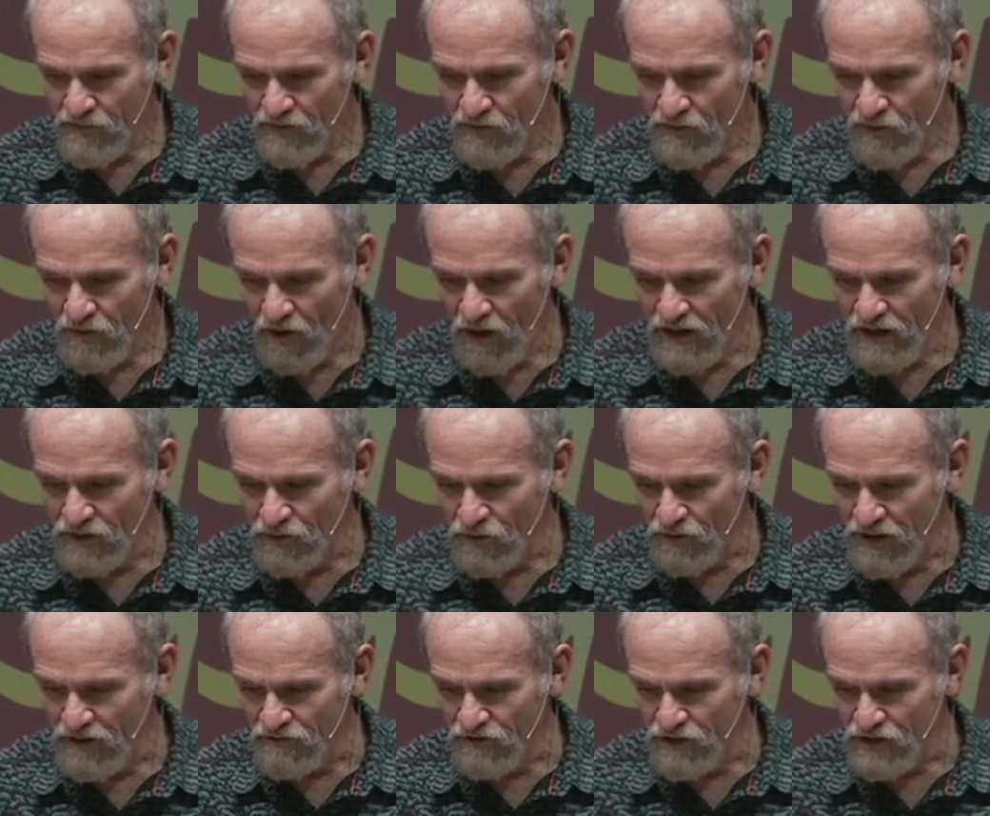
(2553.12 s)
and then a
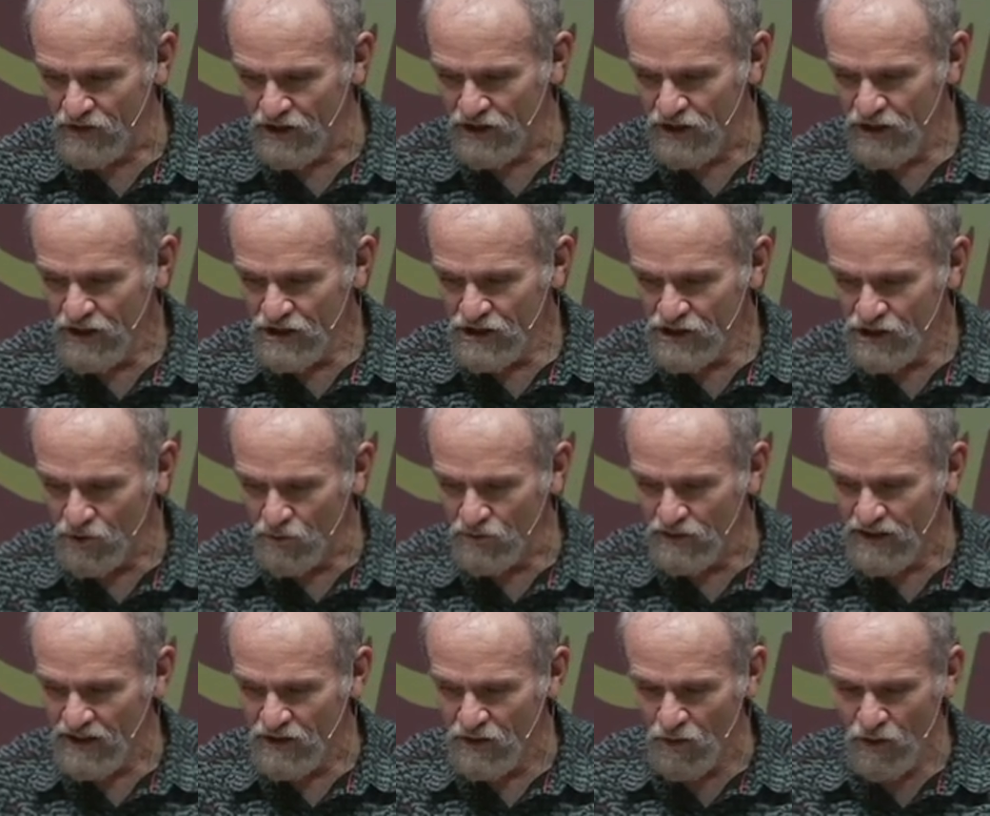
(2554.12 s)
king called uh,
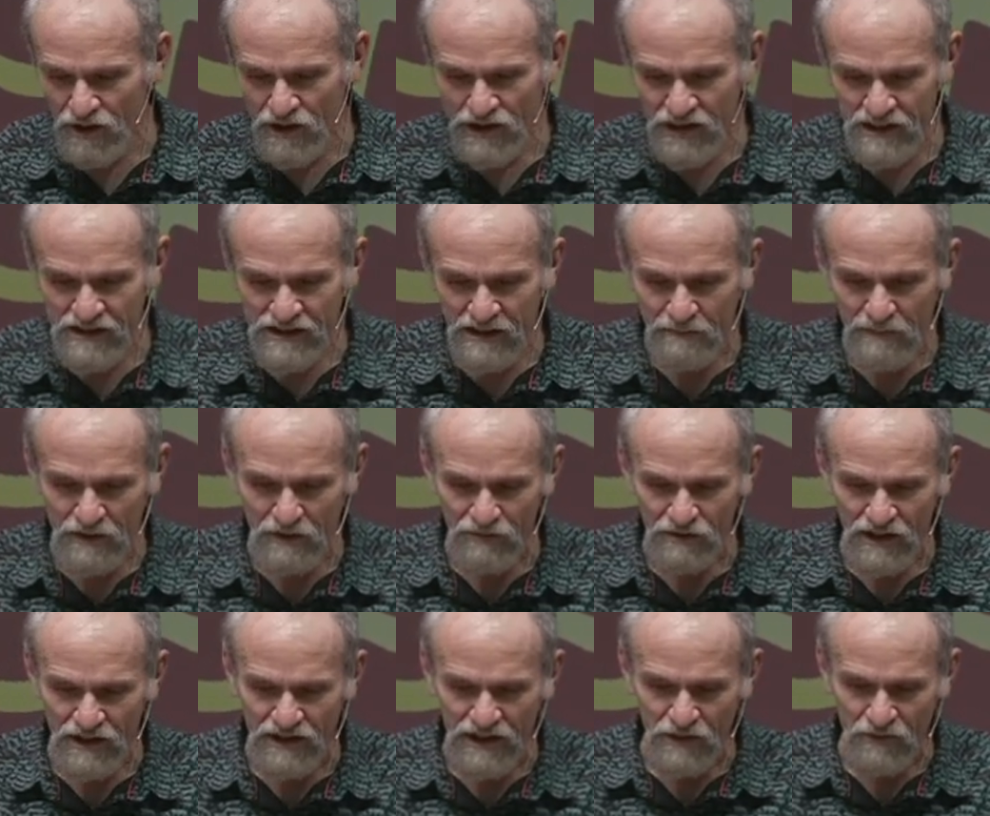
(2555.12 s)
is it
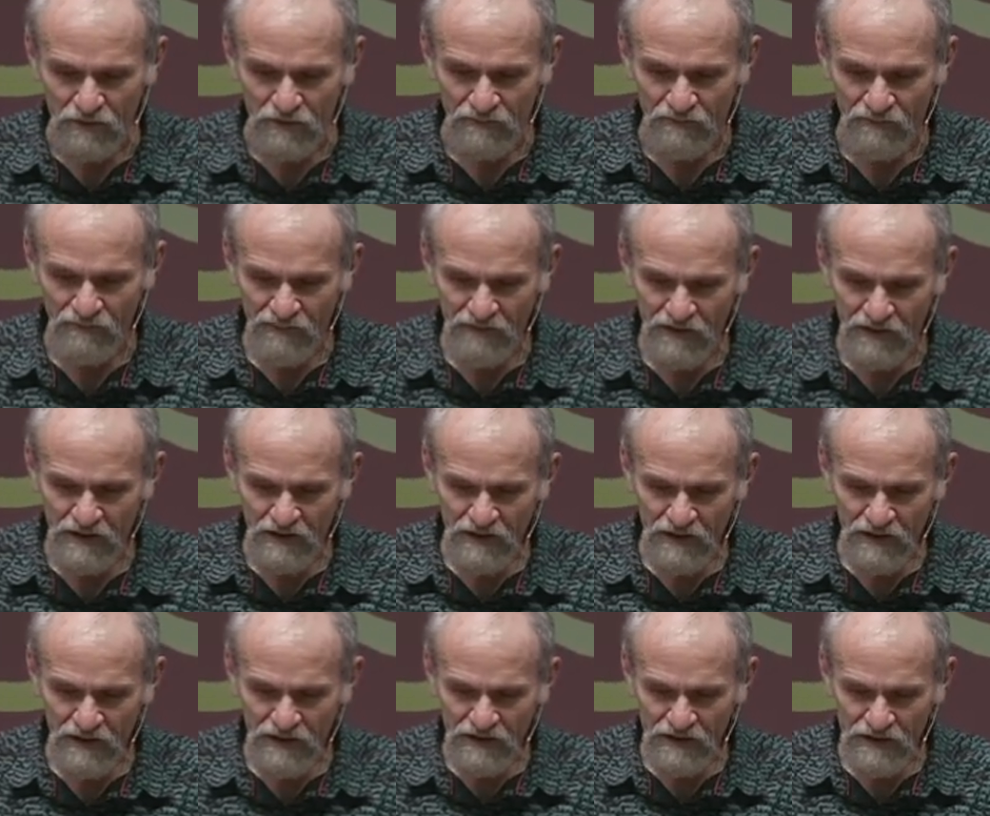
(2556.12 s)
Second
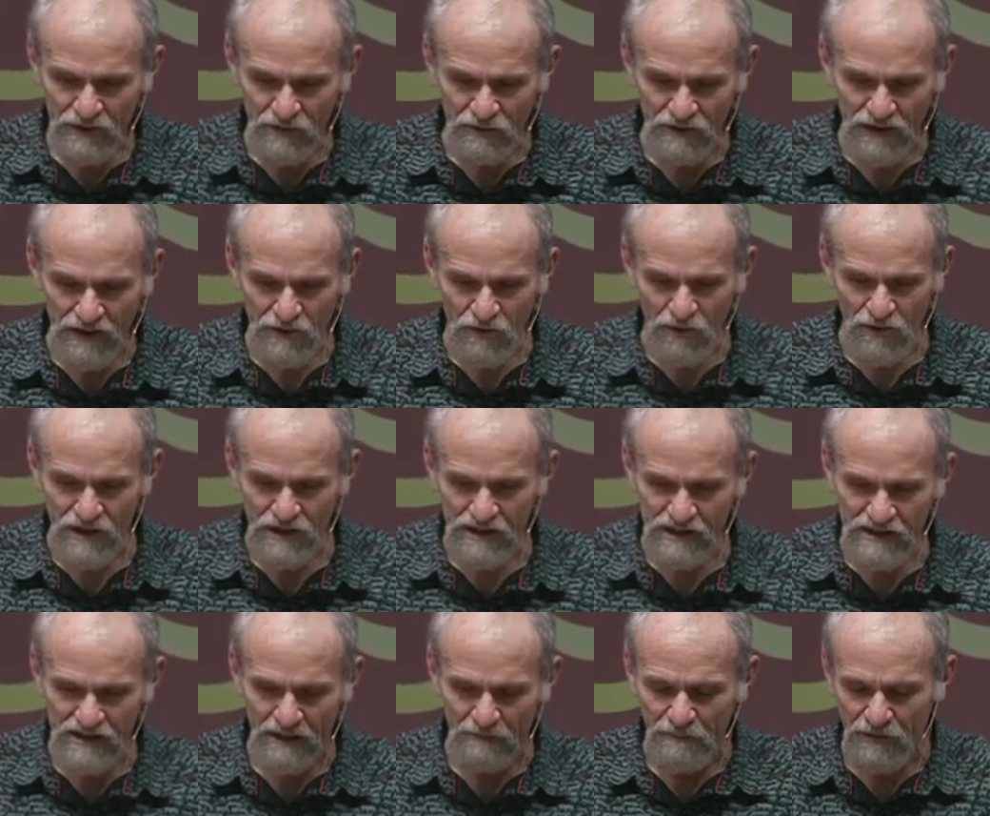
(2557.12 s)
Chronicles
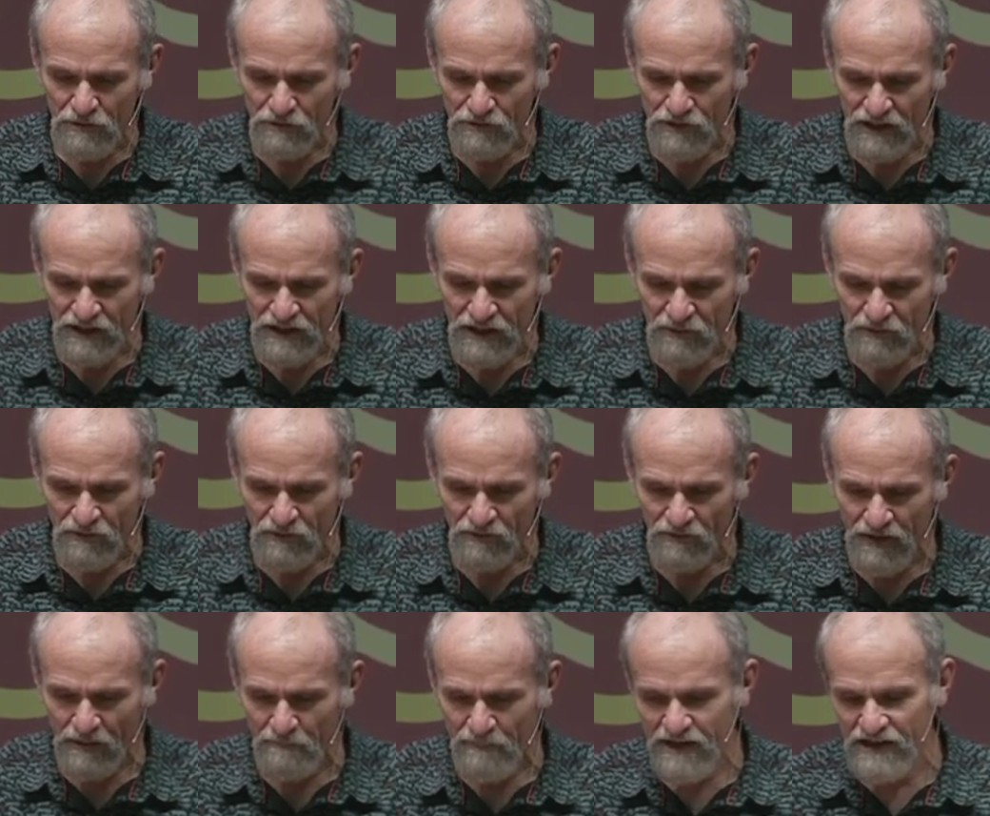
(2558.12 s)
31.
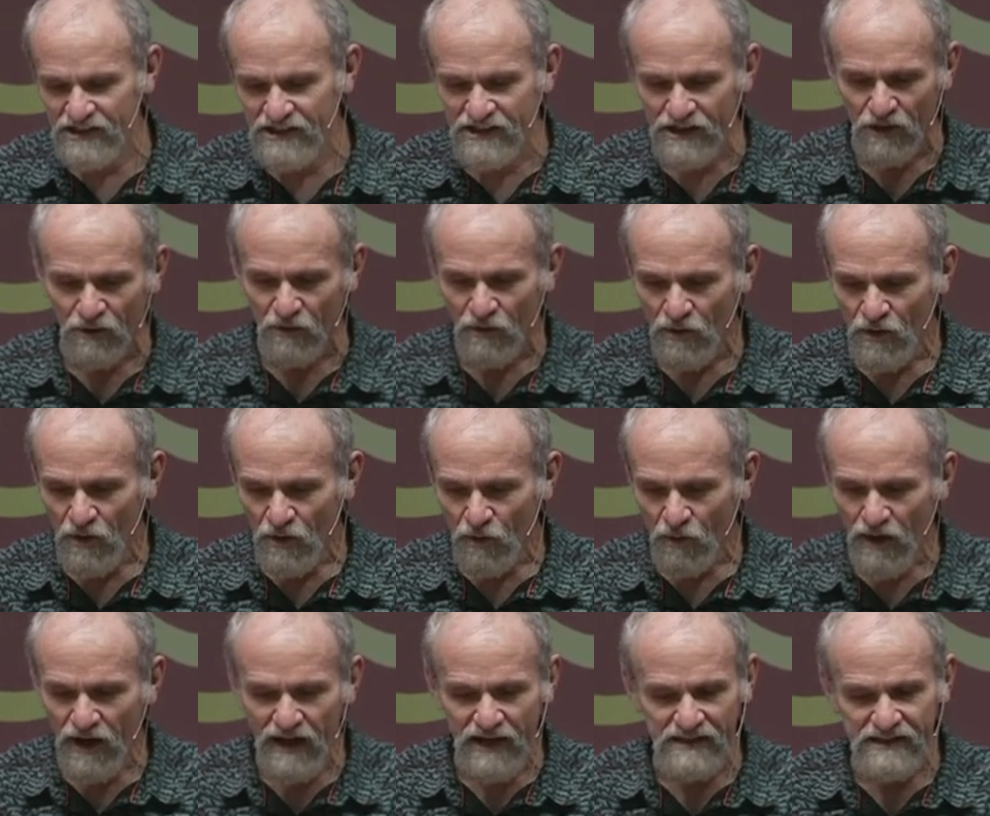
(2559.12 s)
Second
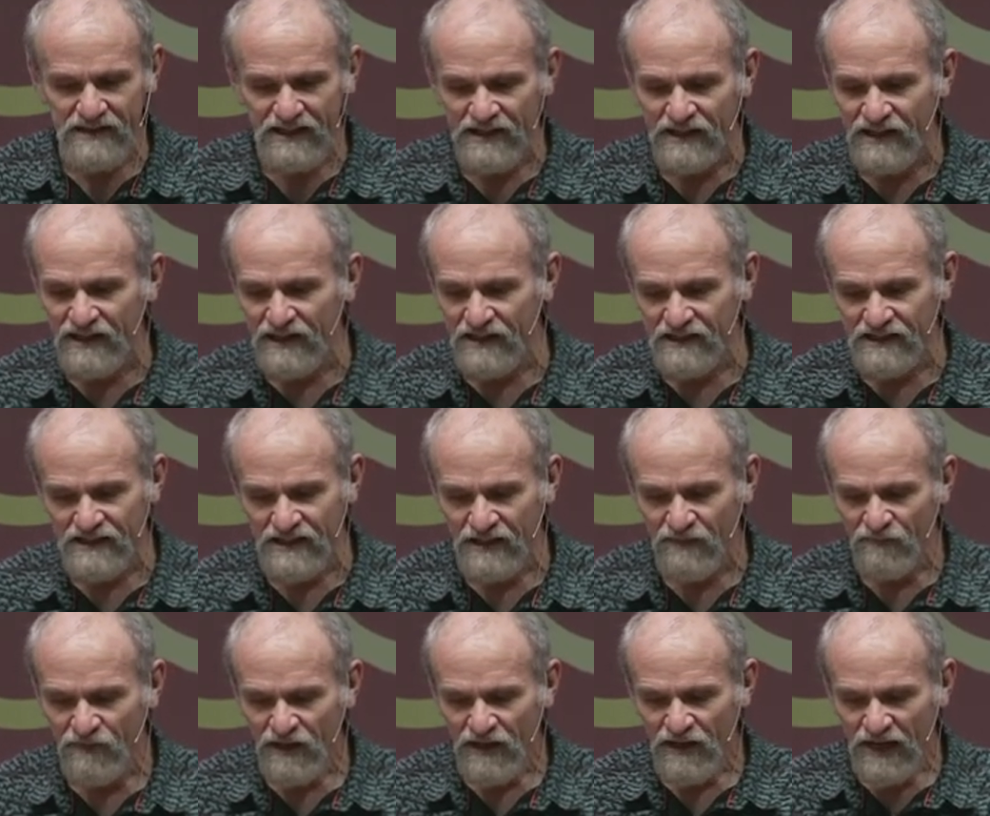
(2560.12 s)
Chronicles
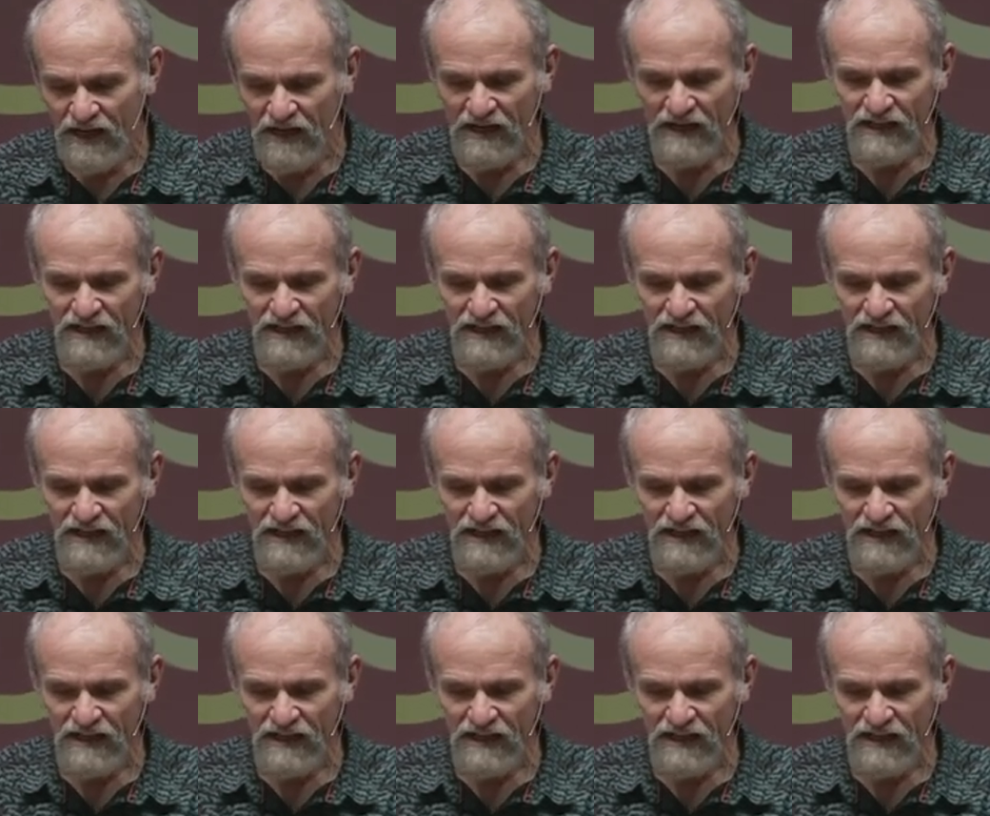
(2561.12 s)
31.